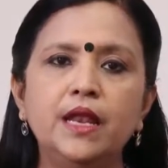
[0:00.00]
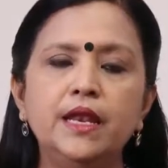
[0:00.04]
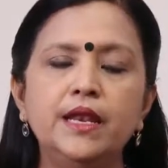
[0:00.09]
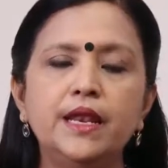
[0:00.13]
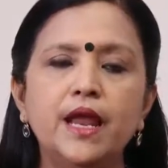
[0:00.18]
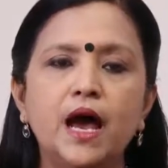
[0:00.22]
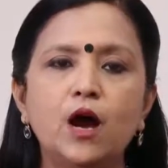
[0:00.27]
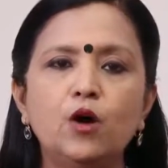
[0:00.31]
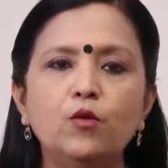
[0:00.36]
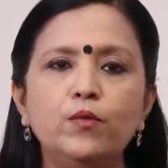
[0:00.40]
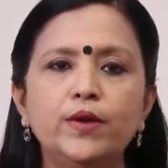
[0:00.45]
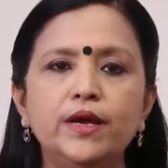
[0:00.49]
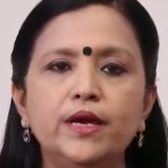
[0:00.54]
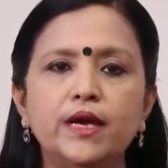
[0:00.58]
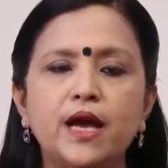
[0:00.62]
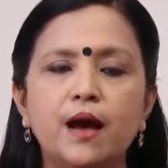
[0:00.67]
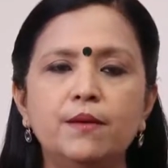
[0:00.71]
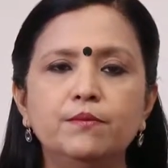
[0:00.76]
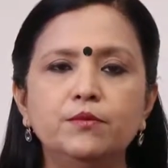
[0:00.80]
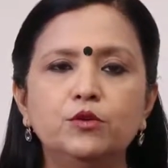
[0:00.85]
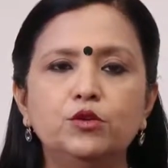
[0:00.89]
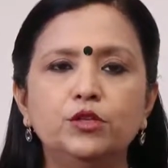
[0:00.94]
Now, we
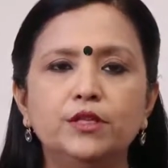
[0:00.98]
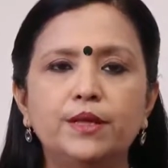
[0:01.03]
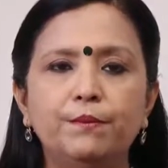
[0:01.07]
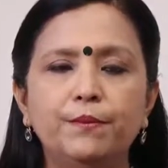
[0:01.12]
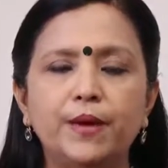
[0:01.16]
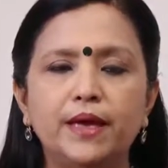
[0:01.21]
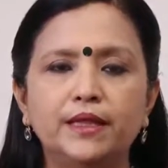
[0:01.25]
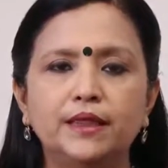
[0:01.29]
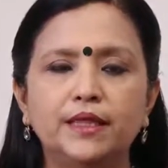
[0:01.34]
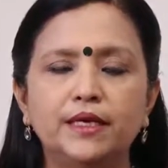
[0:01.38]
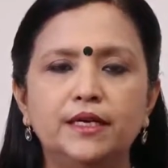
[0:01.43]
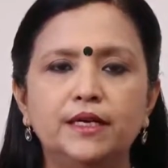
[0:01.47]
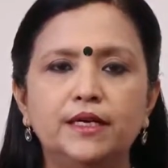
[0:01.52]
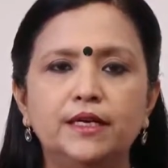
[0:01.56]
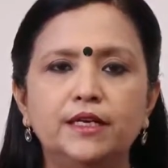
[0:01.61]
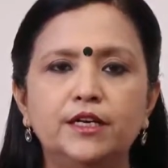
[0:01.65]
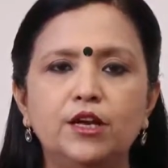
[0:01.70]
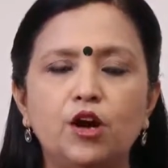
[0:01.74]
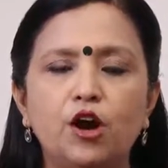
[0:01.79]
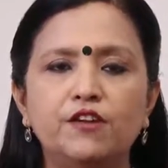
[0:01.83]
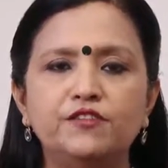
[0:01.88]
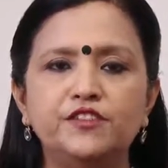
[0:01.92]
come to the
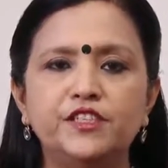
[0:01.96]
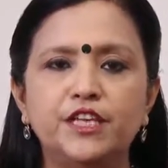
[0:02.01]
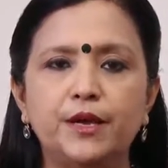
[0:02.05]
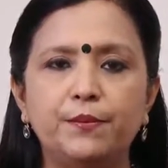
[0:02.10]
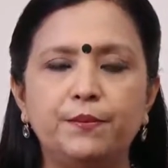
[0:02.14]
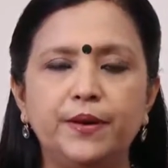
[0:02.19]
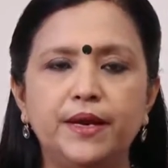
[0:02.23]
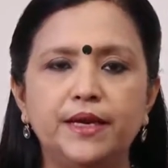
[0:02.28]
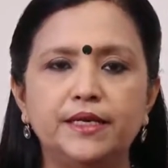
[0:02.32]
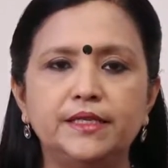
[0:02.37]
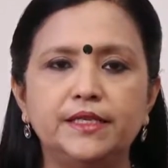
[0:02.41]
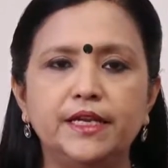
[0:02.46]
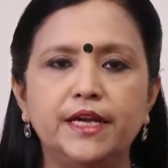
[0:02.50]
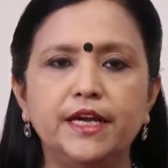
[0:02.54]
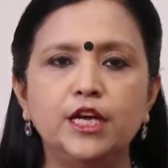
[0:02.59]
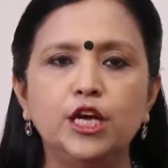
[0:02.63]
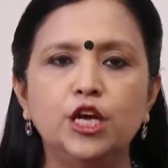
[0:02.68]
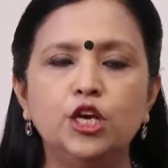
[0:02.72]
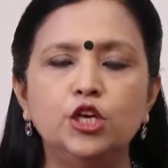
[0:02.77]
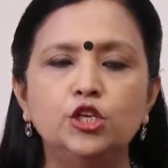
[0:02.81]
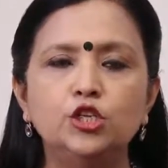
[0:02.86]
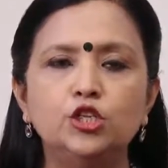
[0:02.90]
method of separating
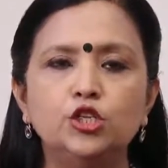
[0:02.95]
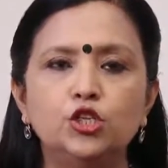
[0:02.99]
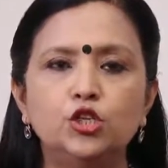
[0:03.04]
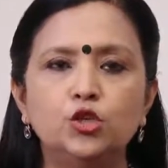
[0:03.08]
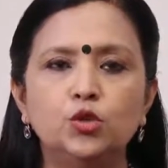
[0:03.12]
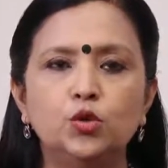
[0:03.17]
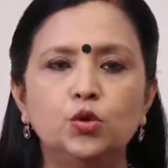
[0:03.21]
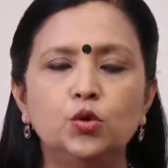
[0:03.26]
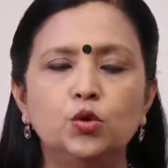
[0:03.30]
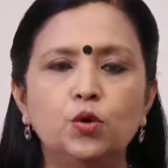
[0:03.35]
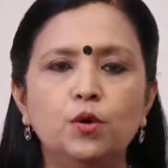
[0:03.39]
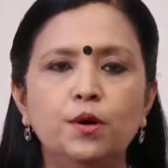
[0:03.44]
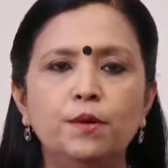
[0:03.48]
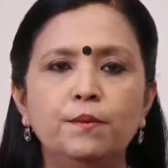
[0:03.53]
two